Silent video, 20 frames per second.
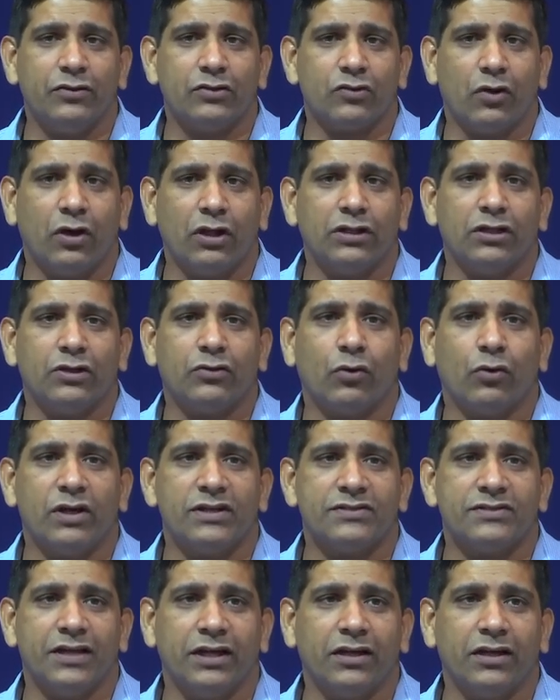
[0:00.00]
all the
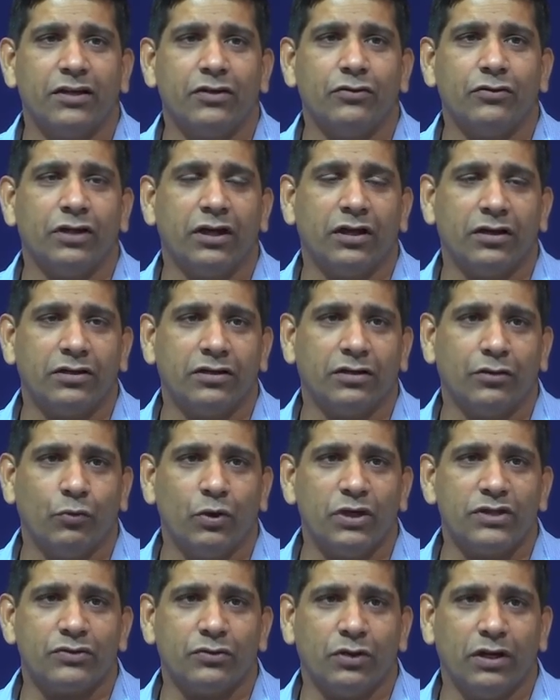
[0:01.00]
toys taken to that waste